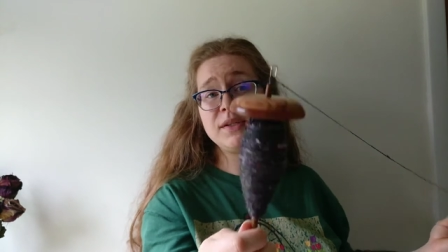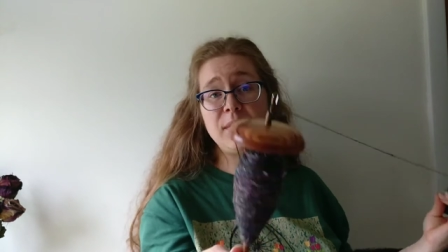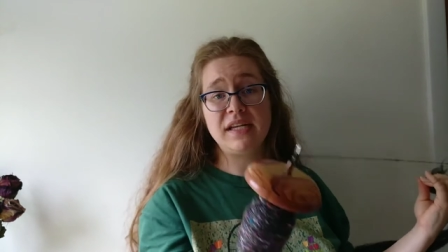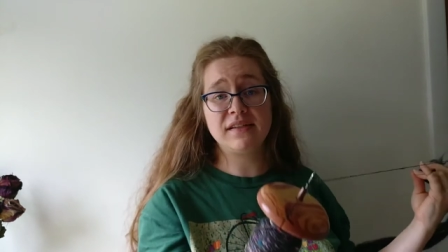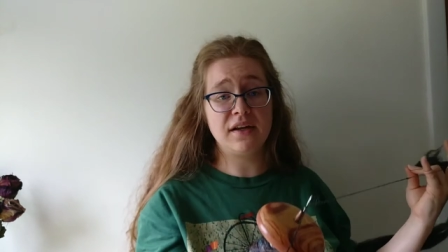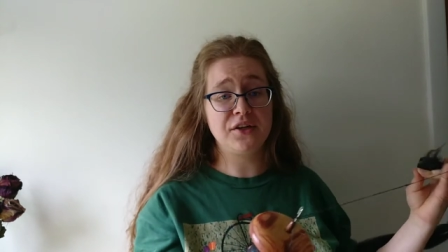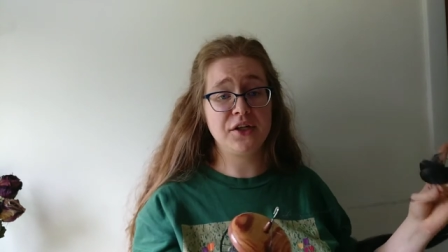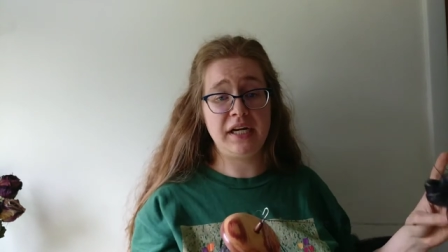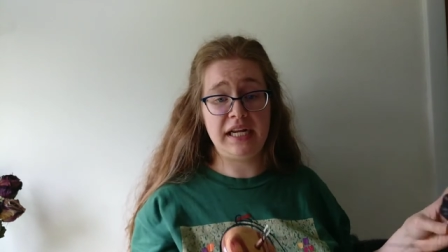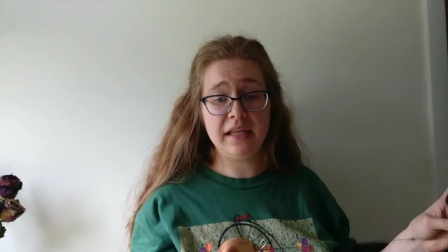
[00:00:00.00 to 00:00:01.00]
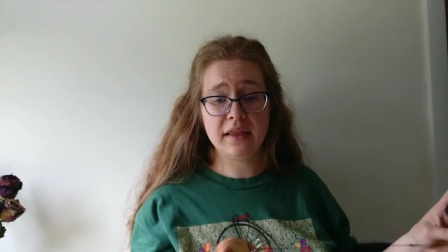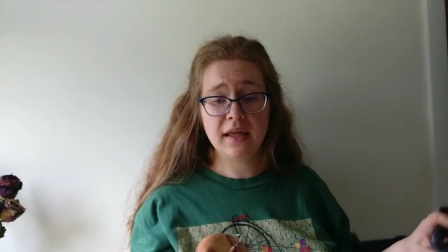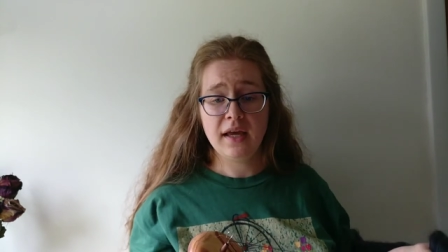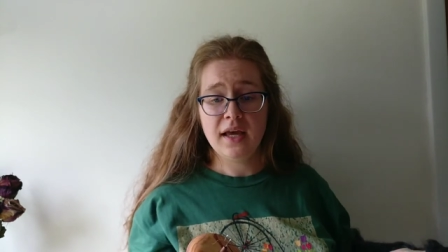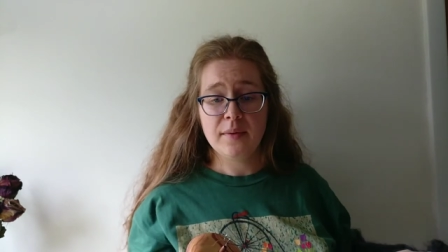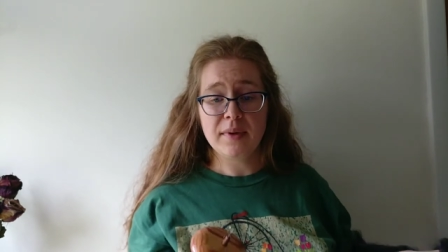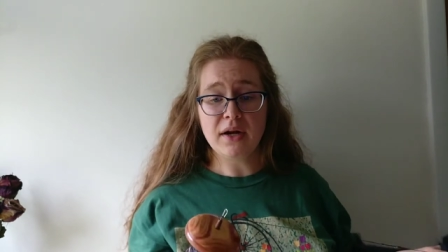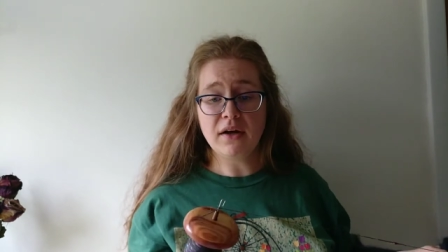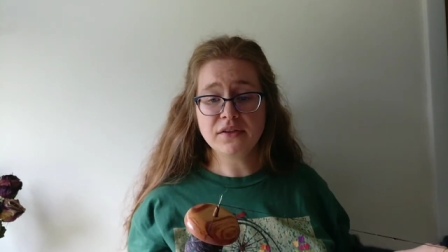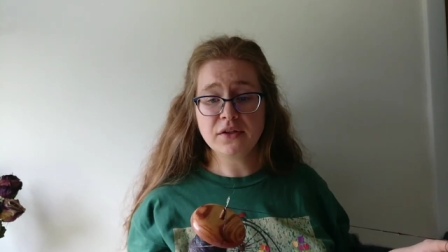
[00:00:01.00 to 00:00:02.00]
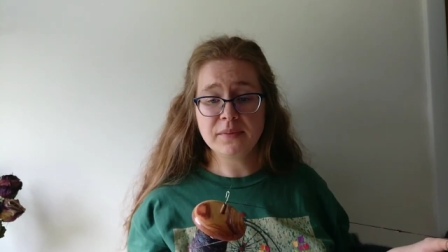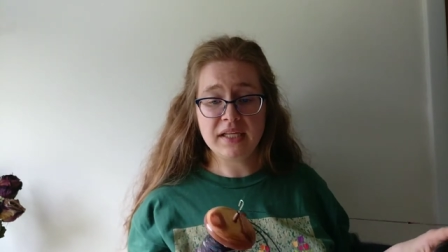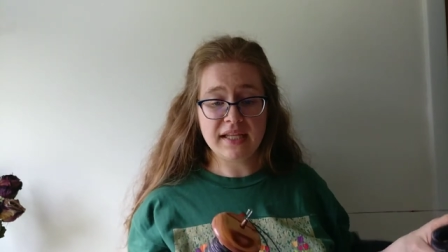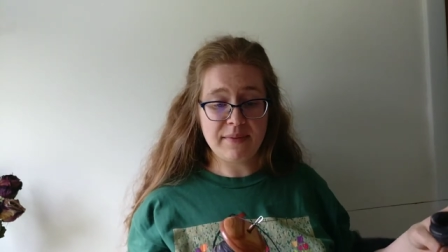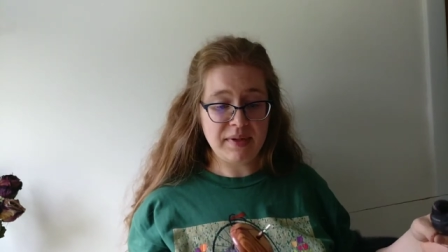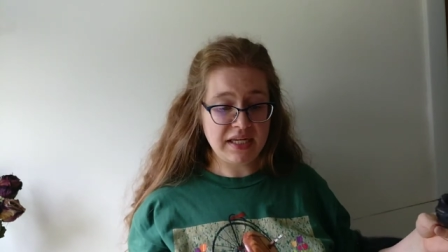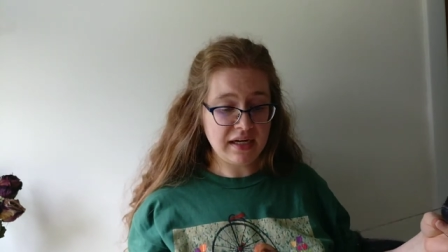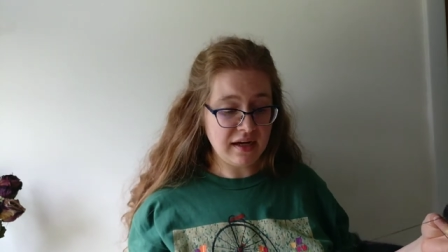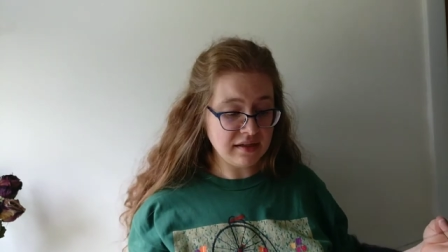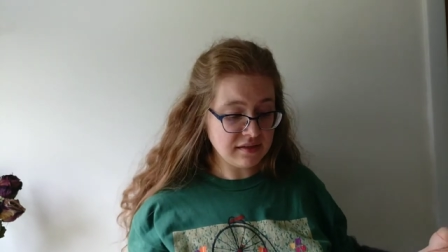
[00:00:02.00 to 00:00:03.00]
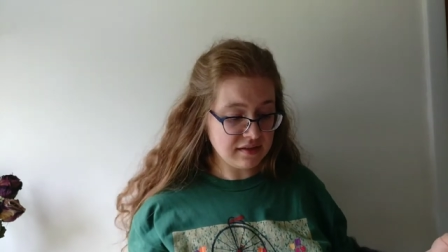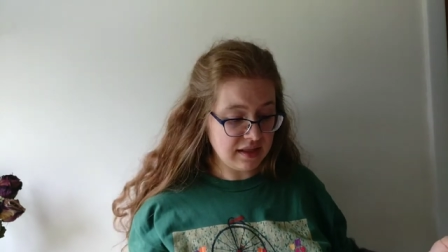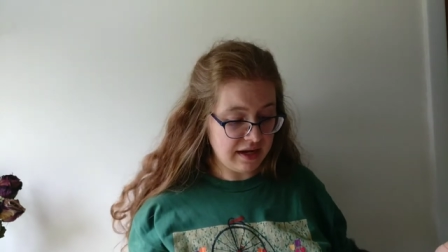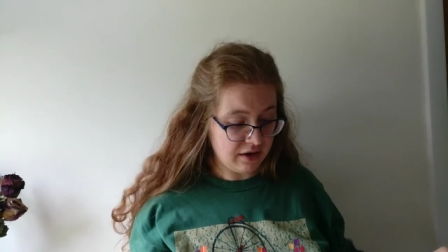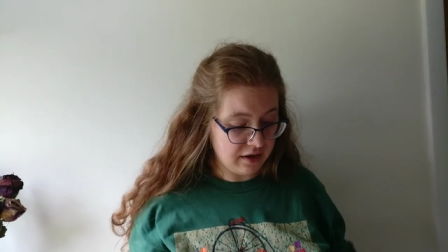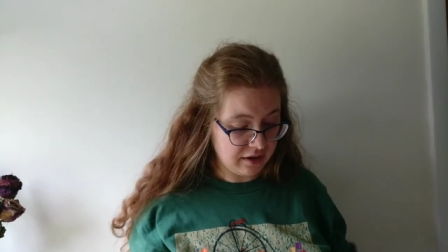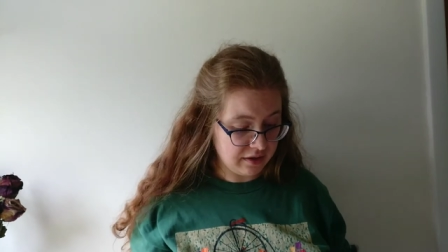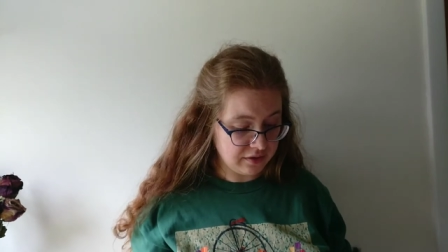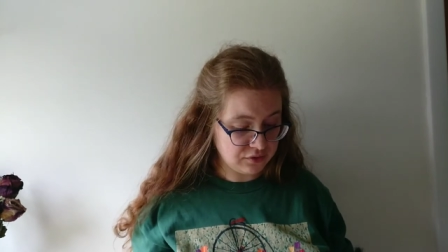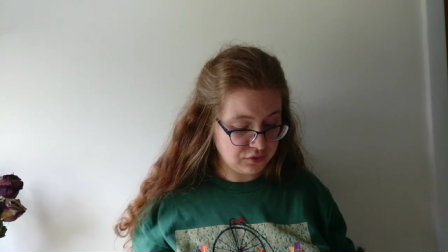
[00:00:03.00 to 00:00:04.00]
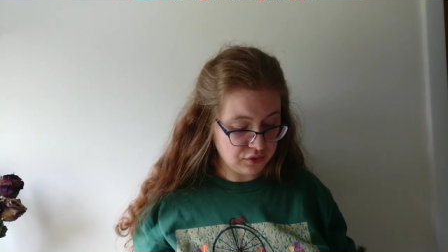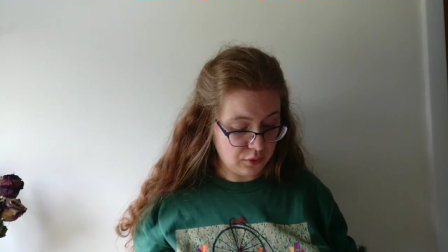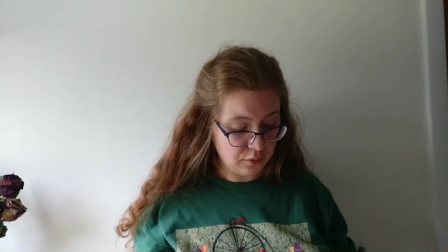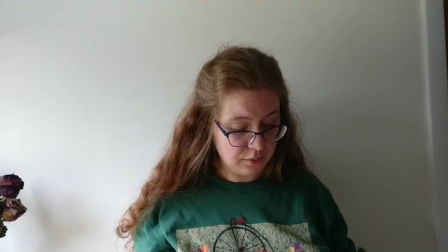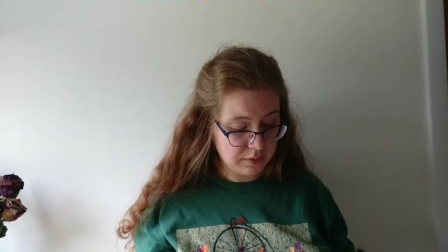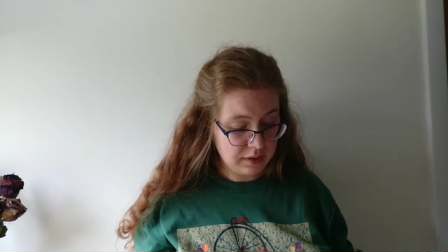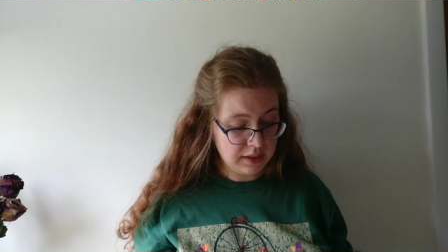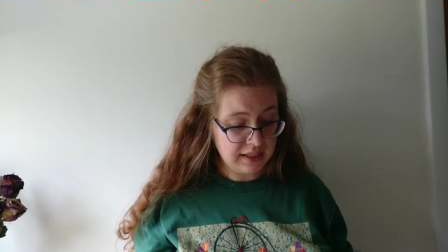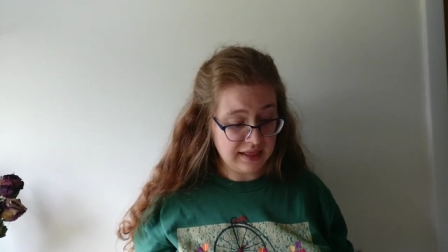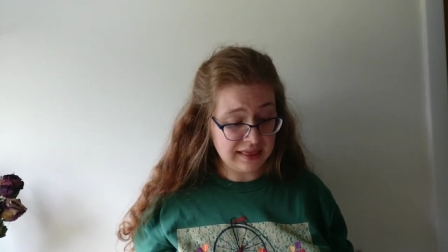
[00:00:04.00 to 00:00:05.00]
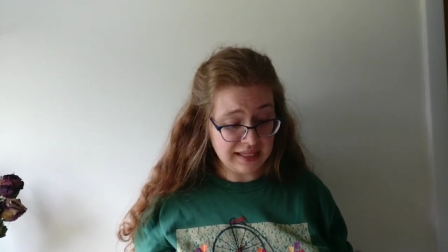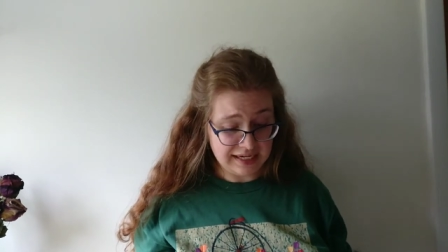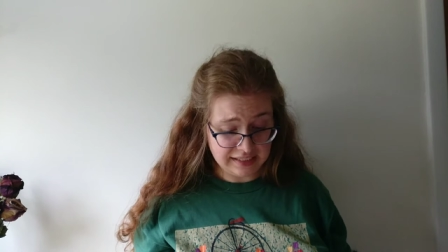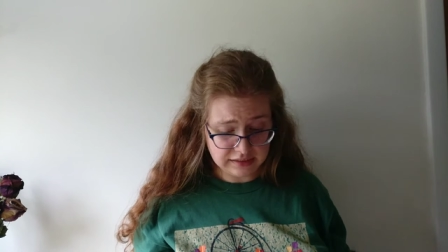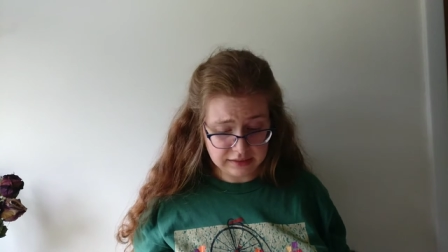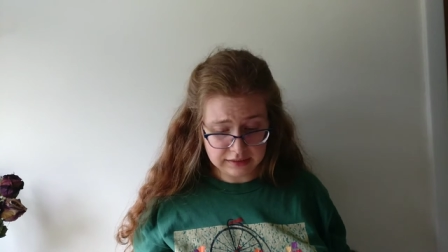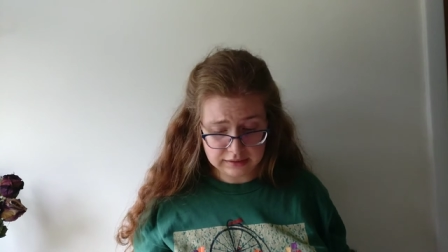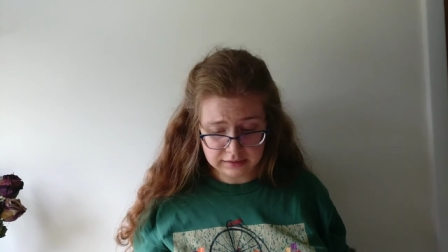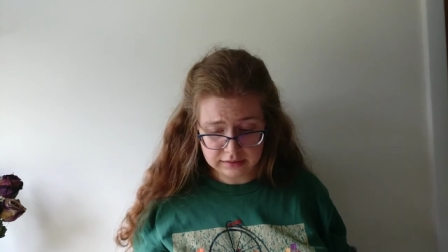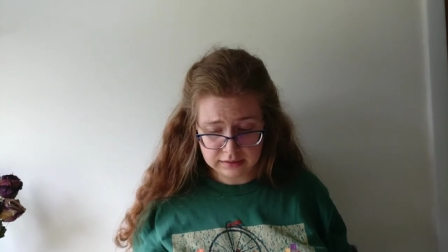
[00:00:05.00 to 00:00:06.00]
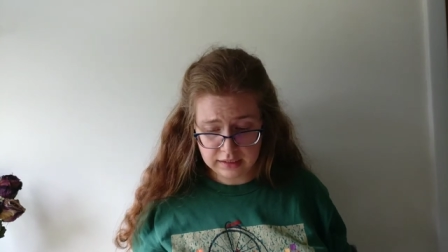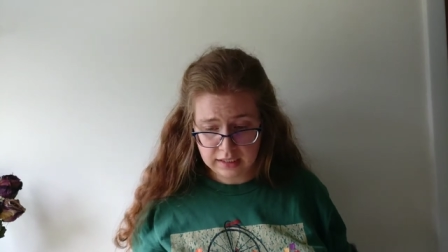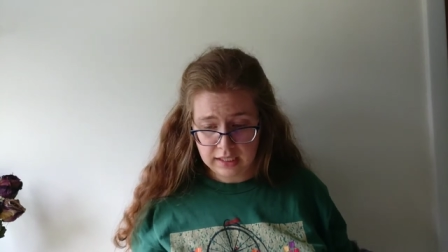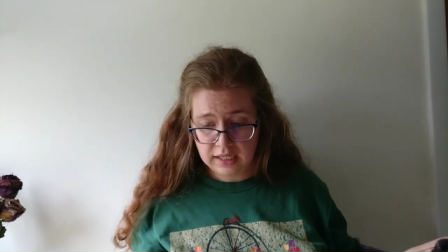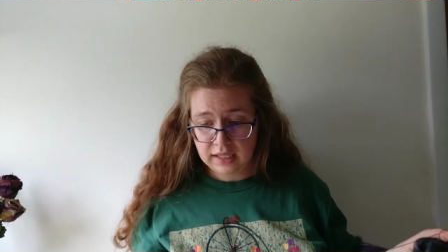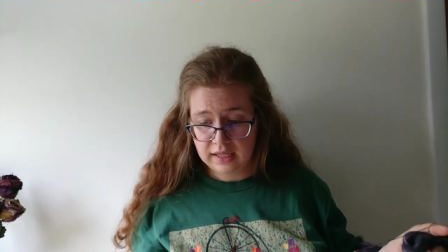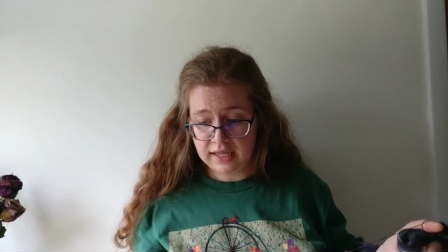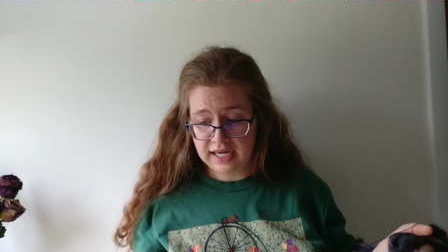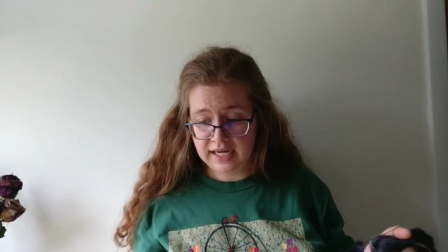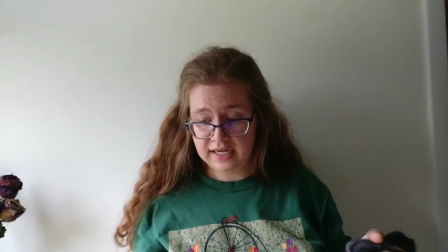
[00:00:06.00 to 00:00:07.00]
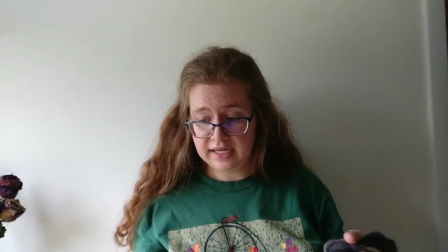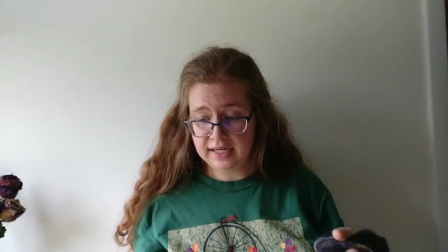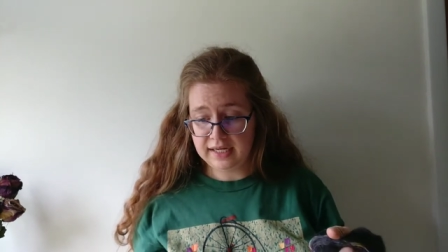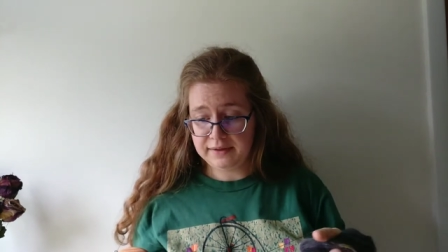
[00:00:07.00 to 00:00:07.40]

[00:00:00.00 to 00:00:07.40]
space underneath, but also mean that because they are so light, they